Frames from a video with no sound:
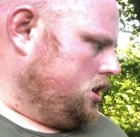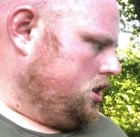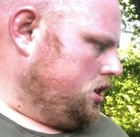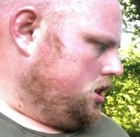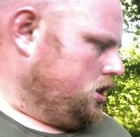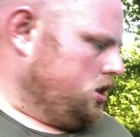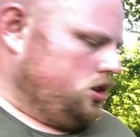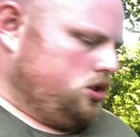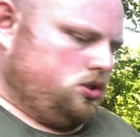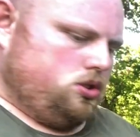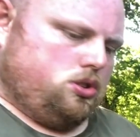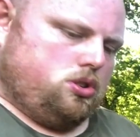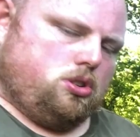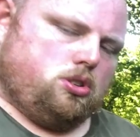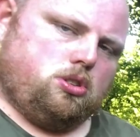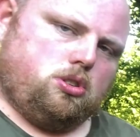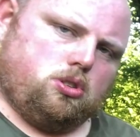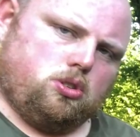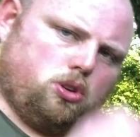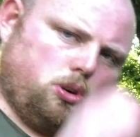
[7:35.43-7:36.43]
There's
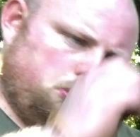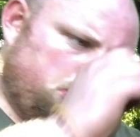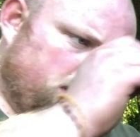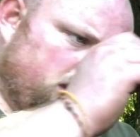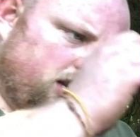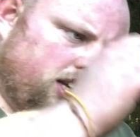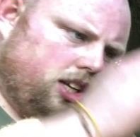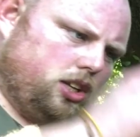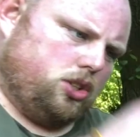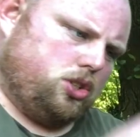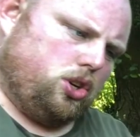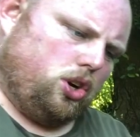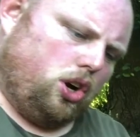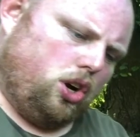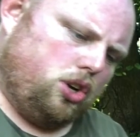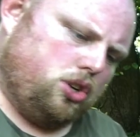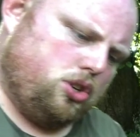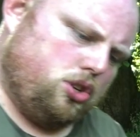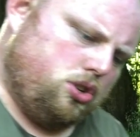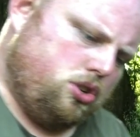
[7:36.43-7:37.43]
a couple of little
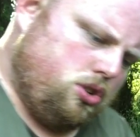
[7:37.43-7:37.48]
chargers,